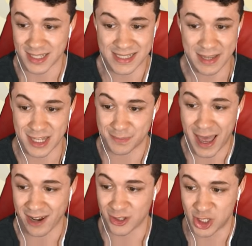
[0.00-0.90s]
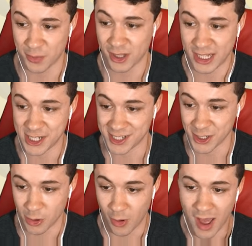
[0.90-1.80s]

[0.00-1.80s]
Let's see if this battle is super glitchy too.